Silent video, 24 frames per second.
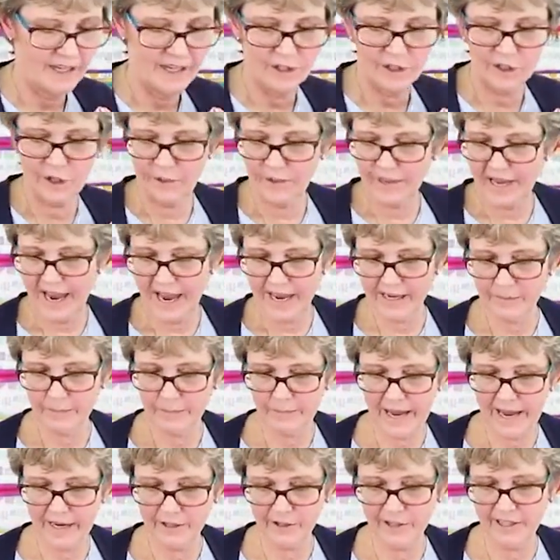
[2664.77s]
So that
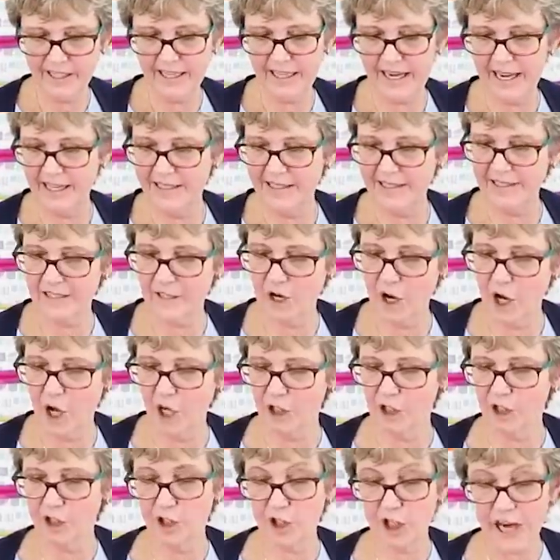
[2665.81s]
pattern again is
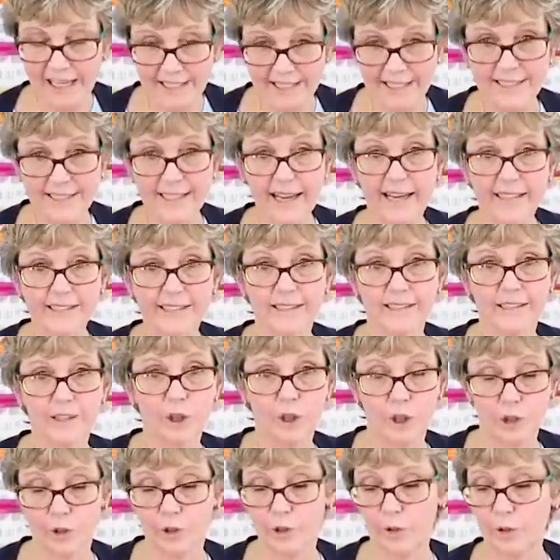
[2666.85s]
called Jet Set
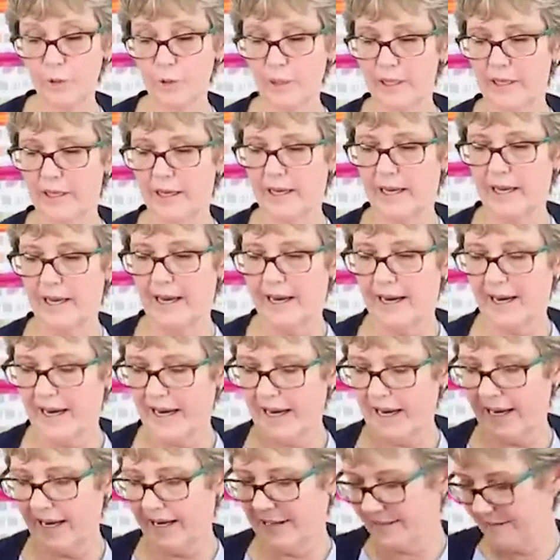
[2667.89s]
two,
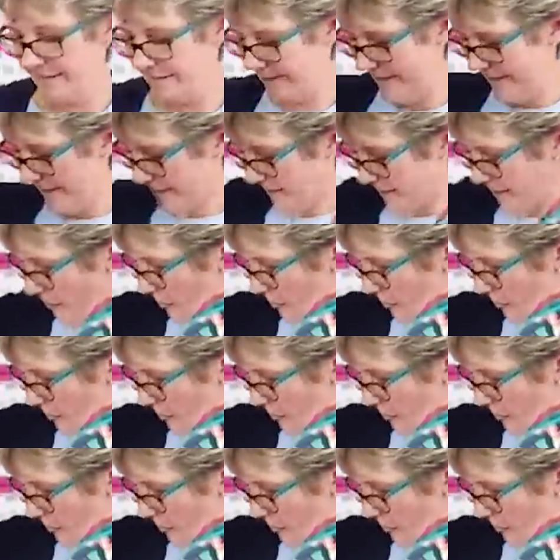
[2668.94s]
and a